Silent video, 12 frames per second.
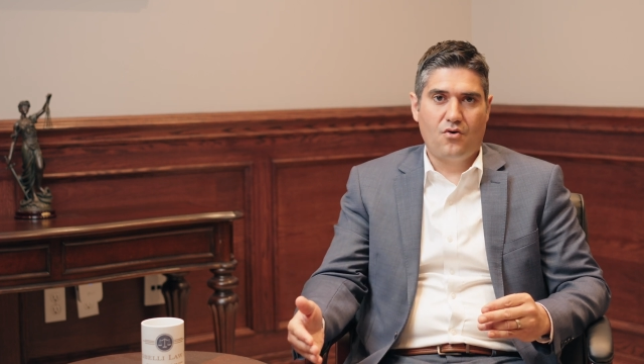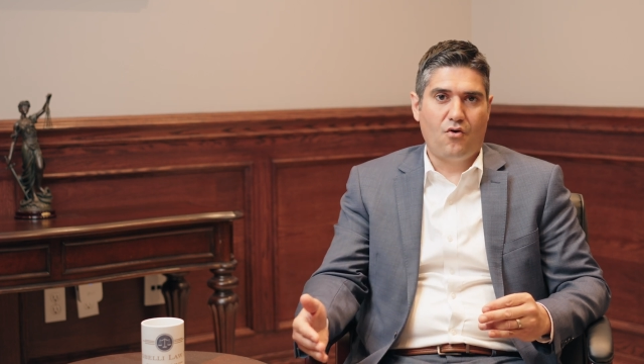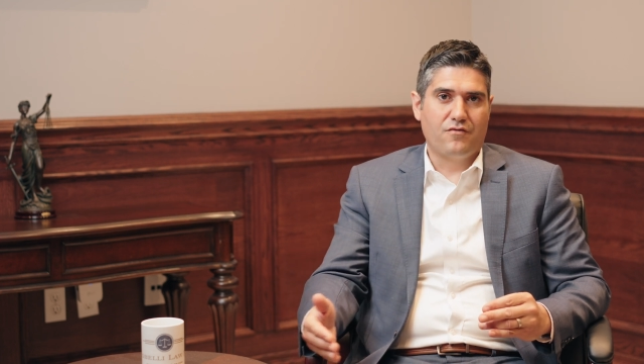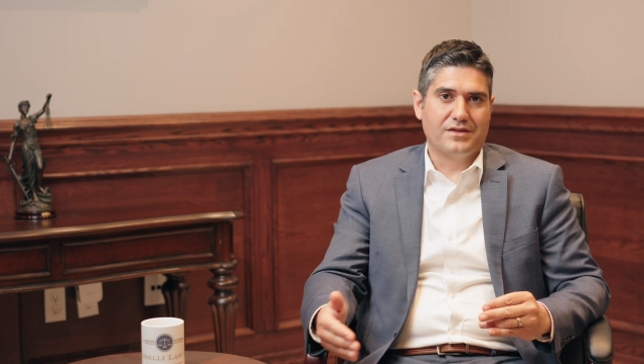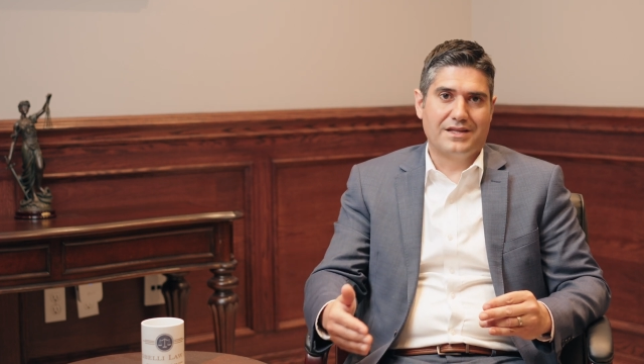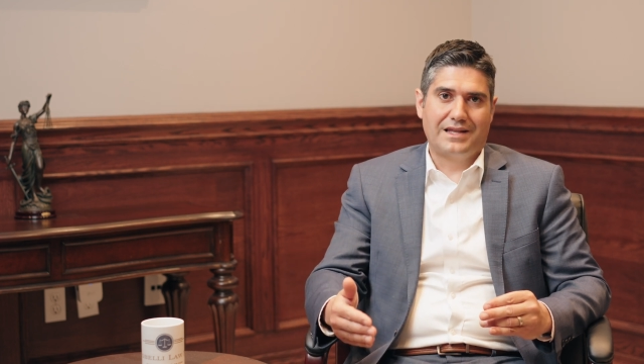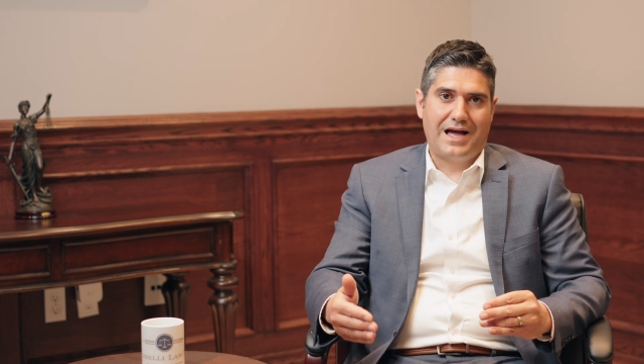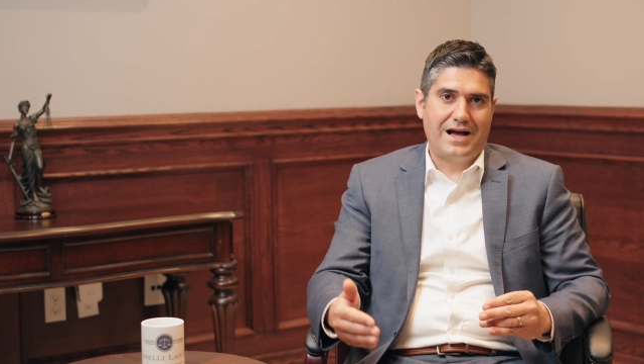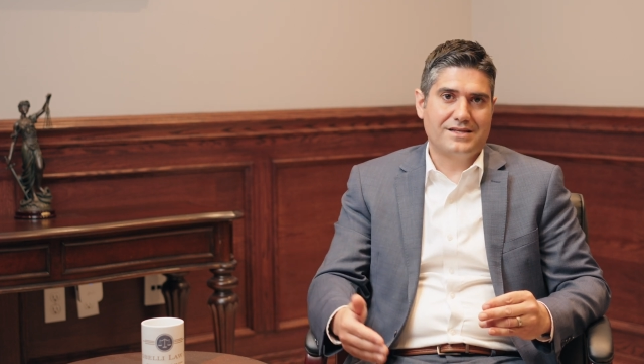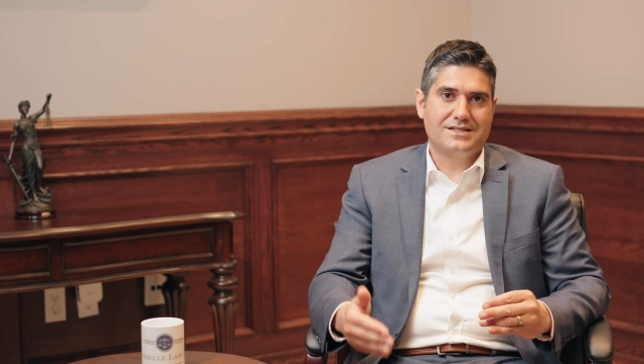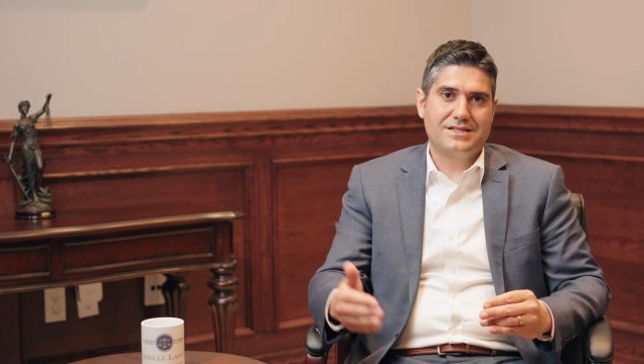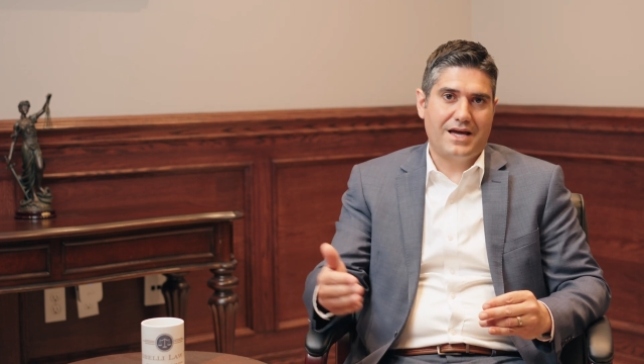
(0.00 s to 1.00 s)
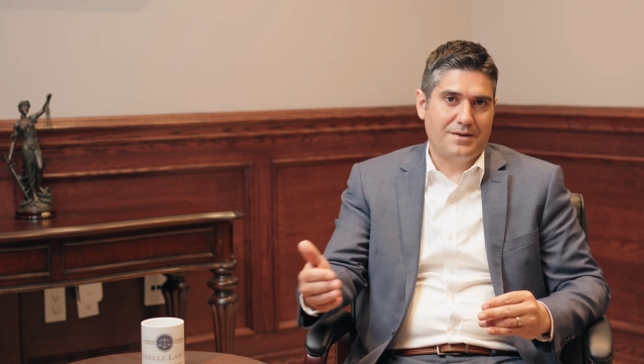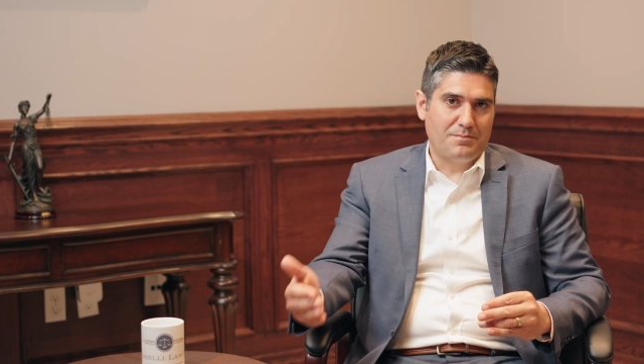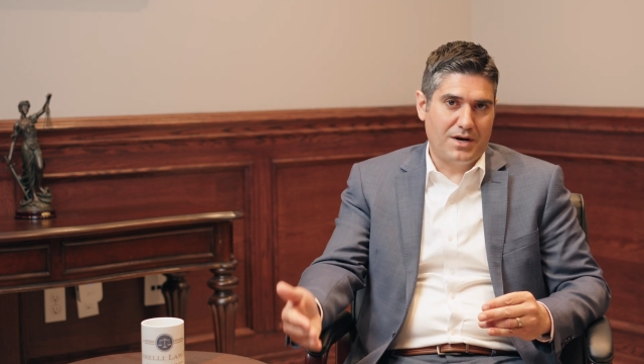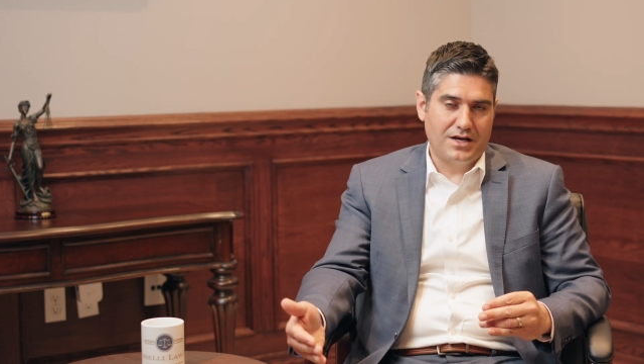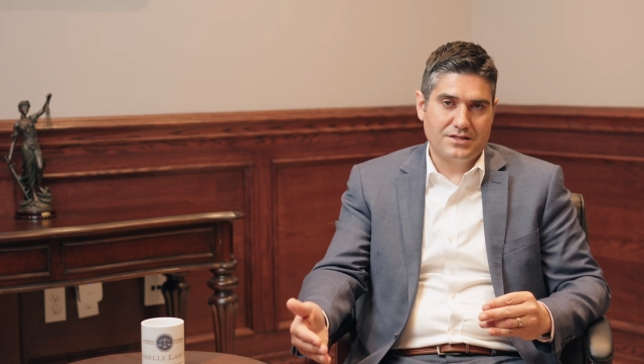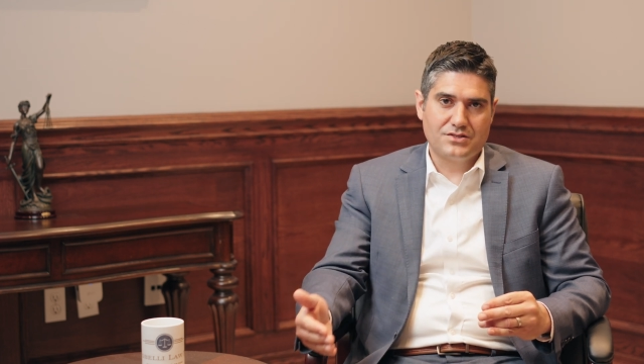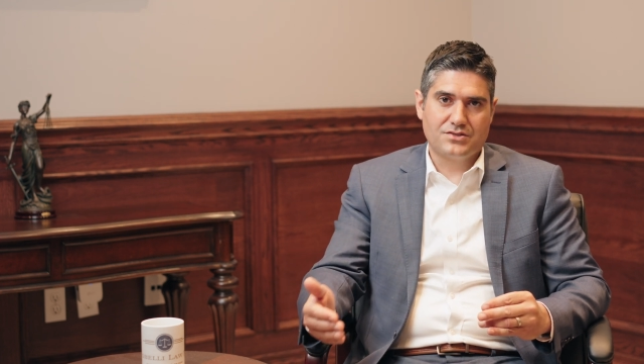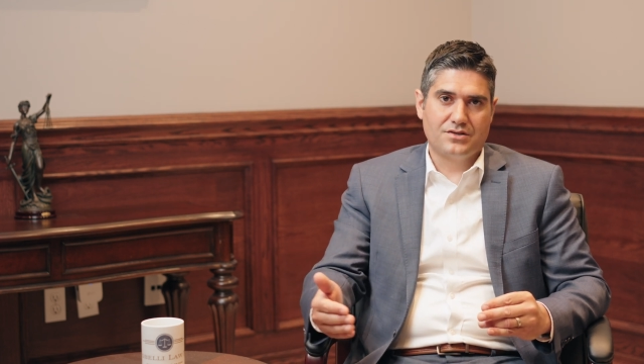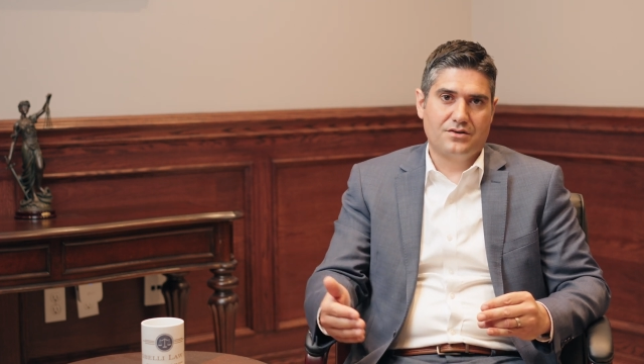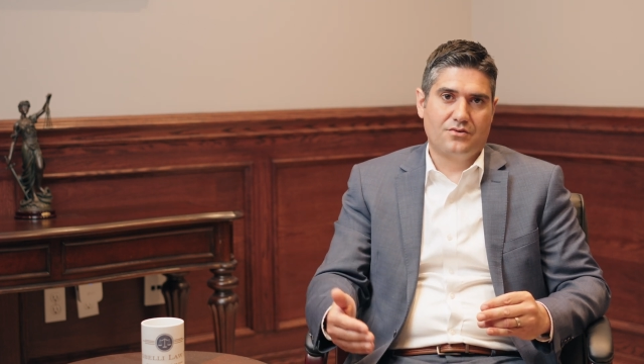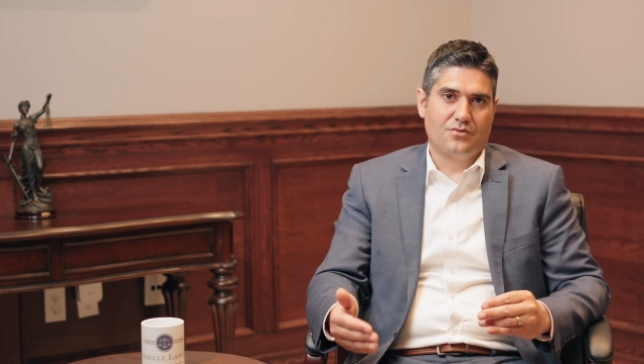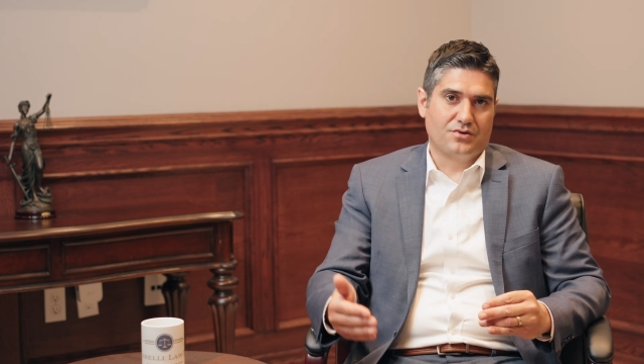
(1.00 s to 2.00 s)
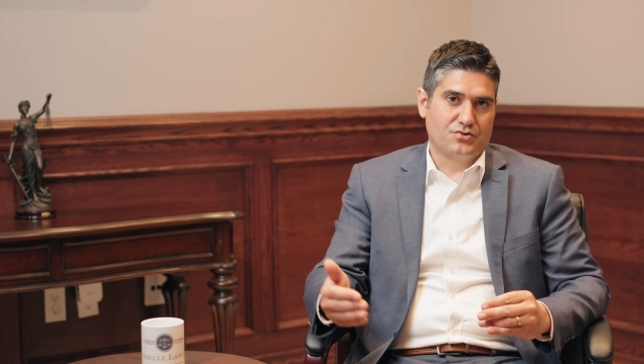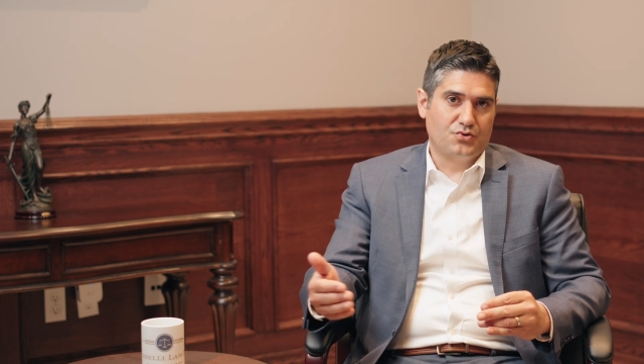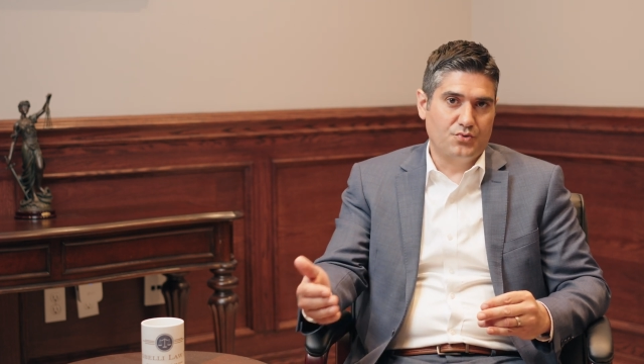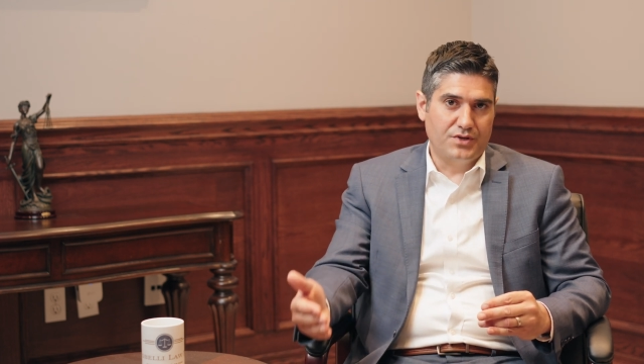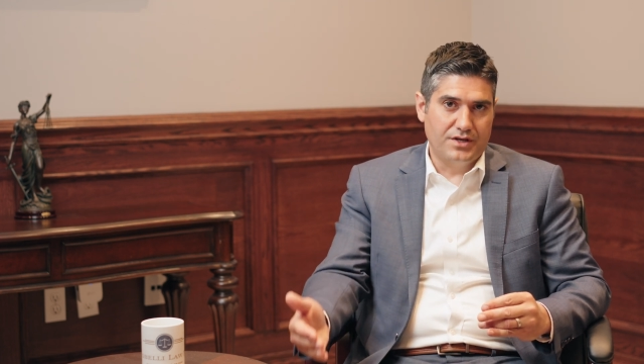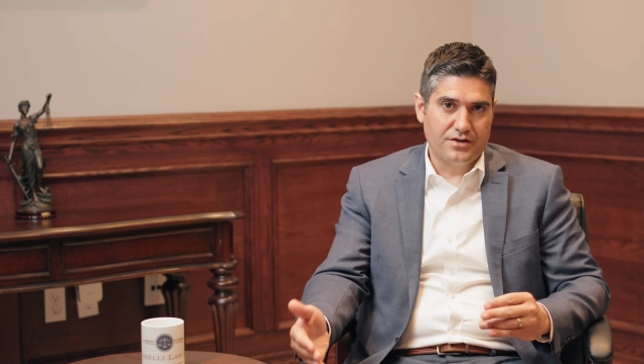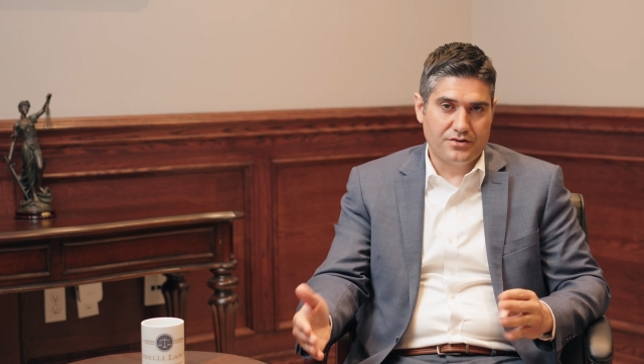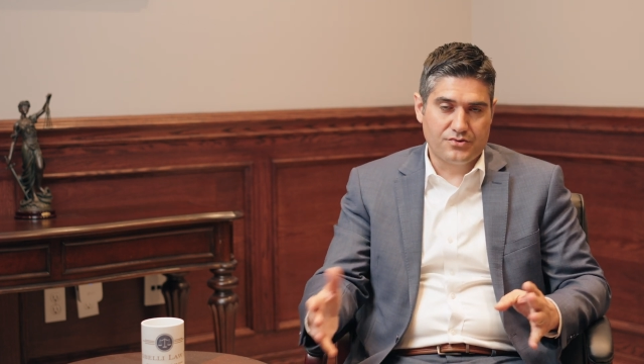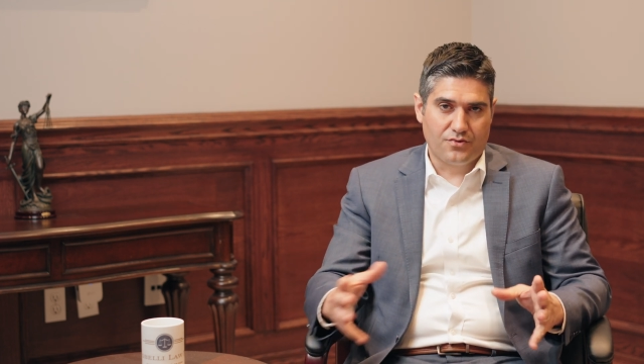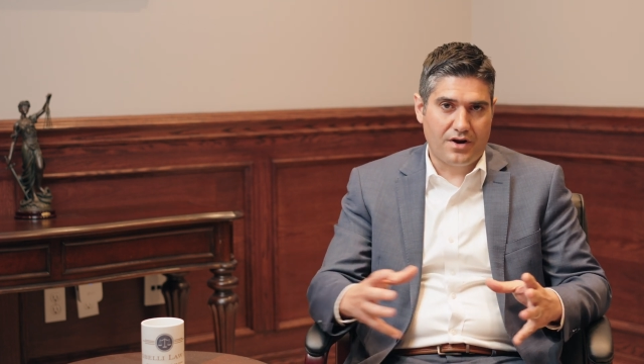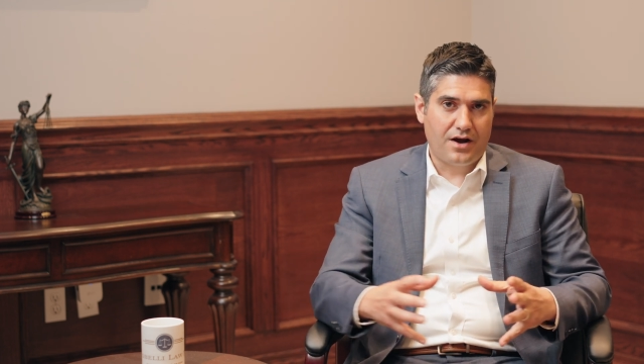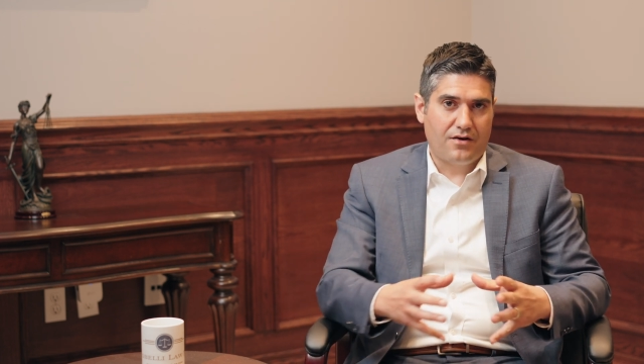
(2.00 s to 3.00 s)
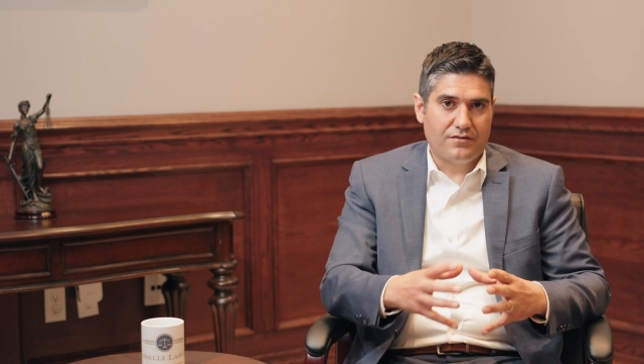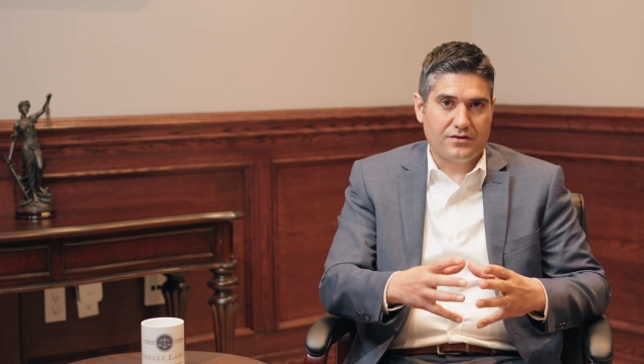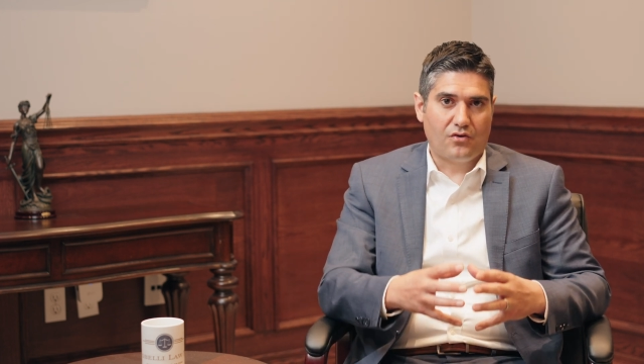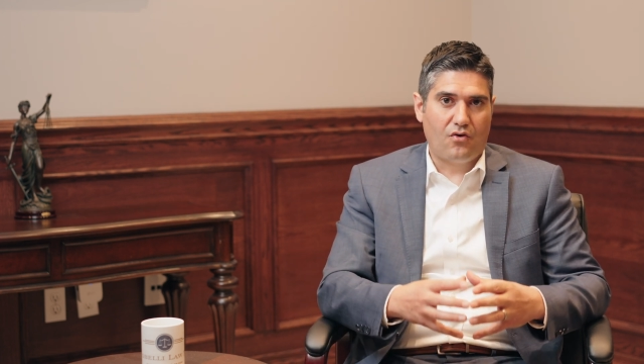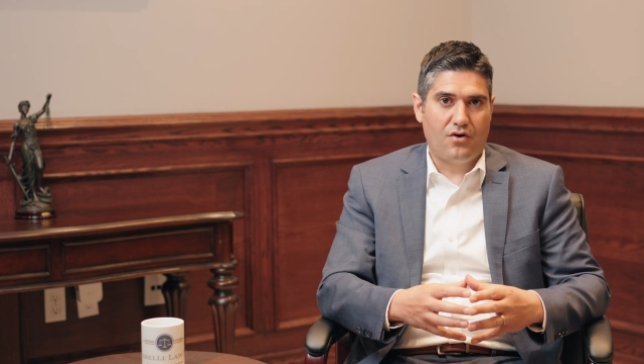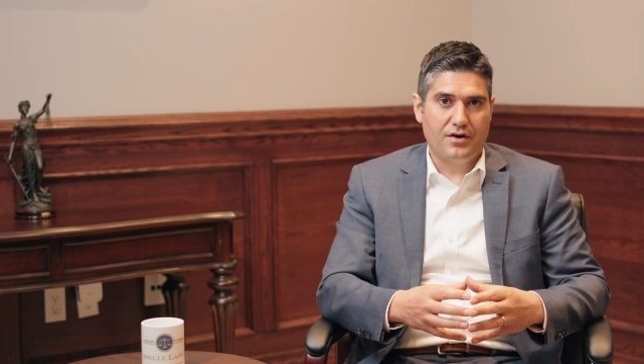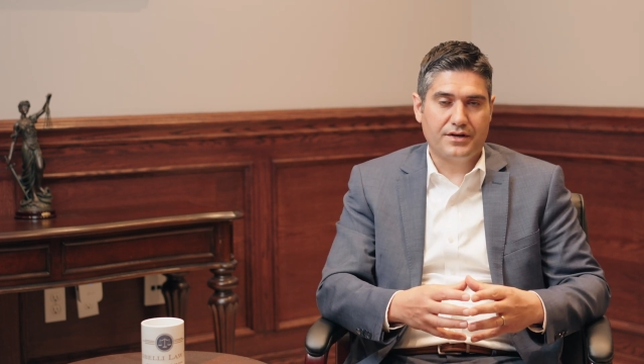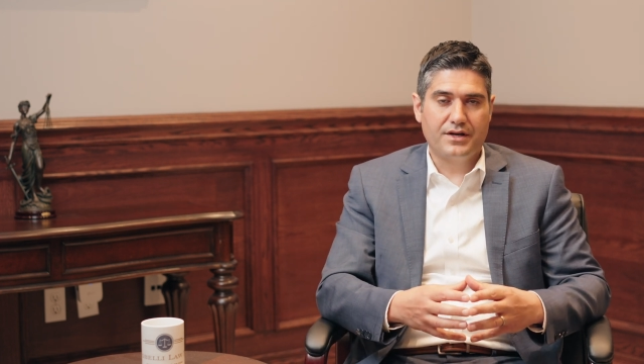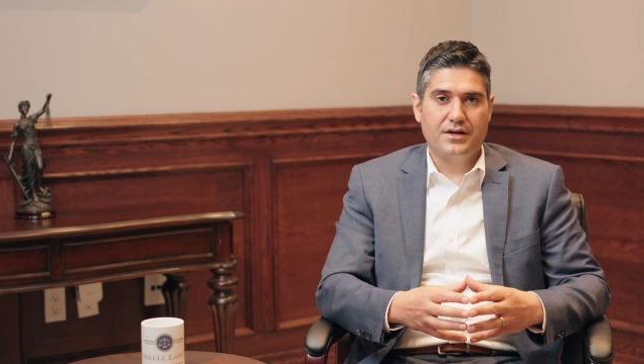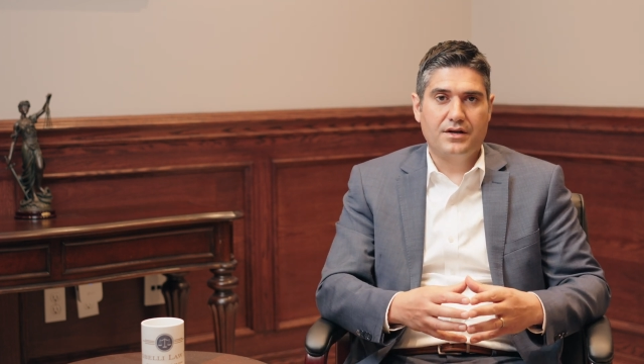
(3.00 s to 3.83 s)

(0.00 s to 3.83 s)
over the last 10 months or 2 years or however long